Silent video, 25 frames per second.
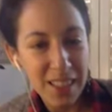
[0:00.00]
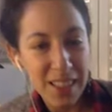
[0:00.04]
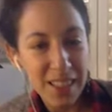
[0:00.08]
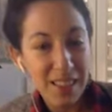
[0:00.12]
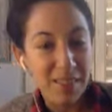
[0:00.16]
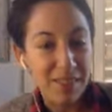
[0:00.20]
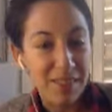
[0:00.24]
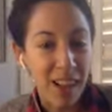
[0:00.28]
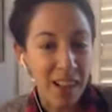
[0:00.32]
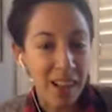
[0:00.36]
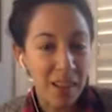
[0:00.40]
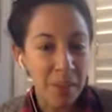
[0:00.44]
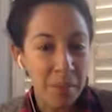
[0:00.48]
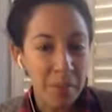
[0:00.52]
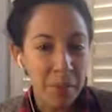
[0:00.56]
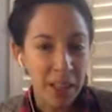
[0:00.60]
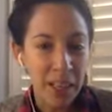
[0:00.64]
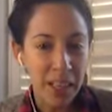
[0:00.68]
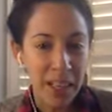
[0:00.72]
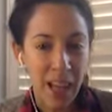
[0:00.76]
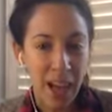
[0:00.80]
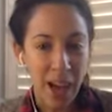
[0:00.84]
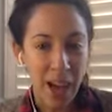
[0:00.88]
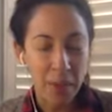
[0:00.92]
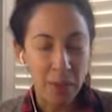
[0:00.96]

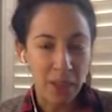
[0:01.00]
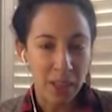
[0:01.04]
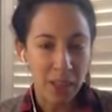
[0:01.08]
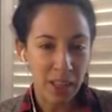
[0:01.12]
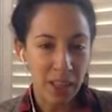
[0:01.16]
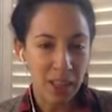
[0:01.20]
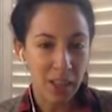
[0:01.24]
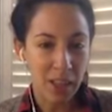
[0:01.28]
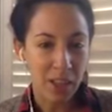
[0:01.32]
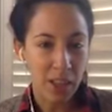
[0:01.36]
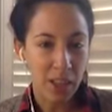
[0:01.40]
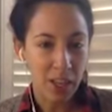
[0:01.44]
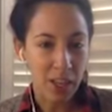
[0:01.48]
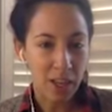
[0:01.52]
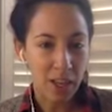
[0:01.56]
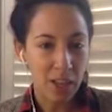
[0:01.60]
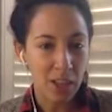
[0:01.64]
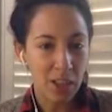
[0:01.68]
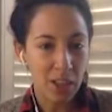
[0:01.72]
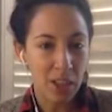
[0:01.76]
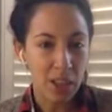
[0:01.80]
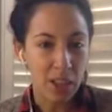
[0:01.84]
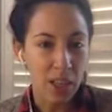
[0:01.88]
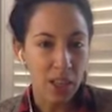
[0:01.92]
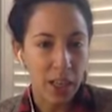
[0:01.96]
developing that within our
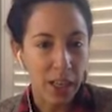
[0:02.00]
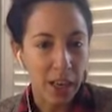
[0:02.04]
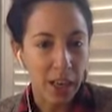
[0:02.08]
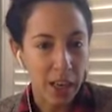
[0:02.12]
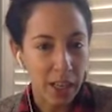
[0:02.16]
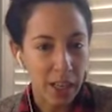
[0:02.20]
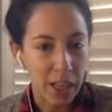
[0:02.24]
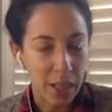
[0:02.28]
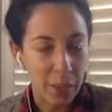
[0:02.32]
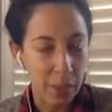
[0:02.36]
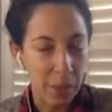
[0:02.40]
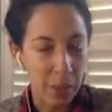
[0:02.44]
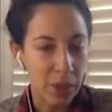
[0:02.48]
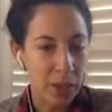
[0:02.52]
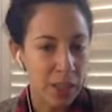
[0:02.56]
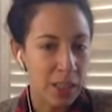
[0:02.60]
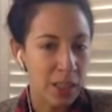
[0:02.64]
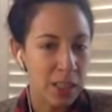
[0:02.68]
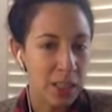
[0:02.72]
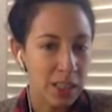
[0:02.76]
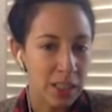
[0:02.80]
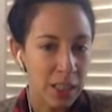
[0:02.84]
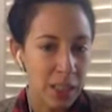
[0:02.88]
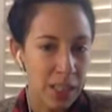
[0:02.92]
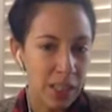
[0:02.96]
culture and our
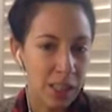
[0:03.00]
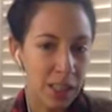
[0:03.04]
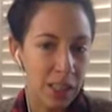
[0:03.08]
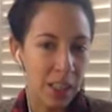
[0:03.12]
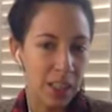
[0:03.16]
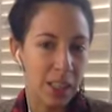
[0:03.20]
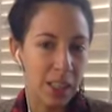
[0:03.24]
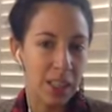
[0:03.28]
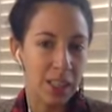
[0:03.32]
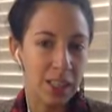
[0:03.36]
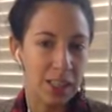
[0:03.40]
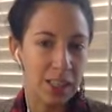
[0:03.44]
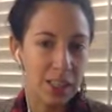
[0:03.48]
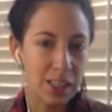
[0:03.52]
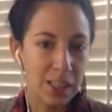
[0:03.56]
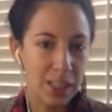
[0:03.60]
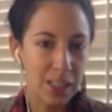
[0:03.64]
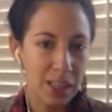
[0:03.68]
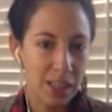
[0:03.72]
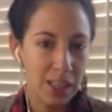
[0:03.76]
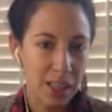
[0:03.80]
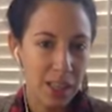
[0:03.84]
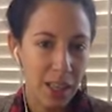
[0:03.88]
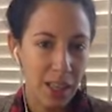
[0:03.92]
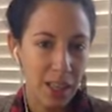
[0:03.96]
communities, I think it's
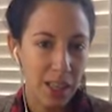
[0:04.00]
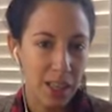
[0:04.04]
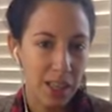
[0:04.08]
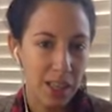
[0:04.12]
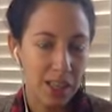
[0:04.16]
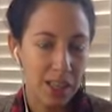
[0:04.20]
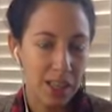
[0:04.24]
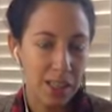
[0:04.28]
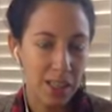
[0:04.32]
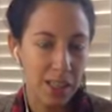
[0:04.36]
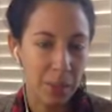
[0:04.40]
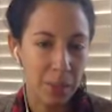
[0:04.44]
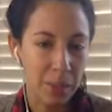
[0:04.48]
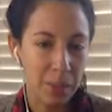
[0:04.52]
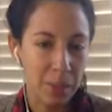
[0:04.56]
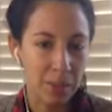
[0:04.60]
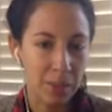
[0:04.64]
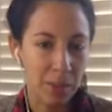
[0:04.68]
going to be